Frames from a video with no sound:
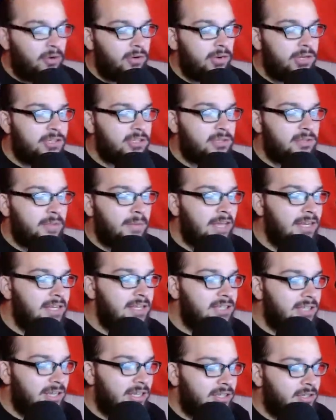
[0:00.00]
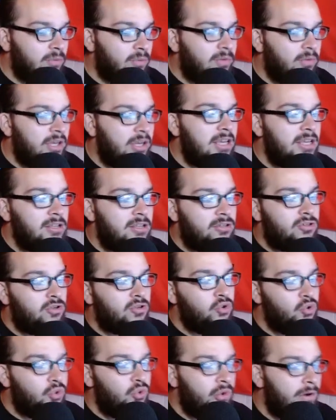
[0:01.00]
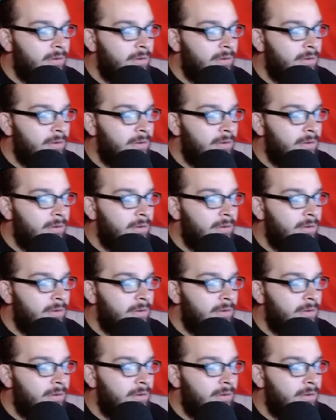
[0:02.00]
It doesn't make any sense, and we need to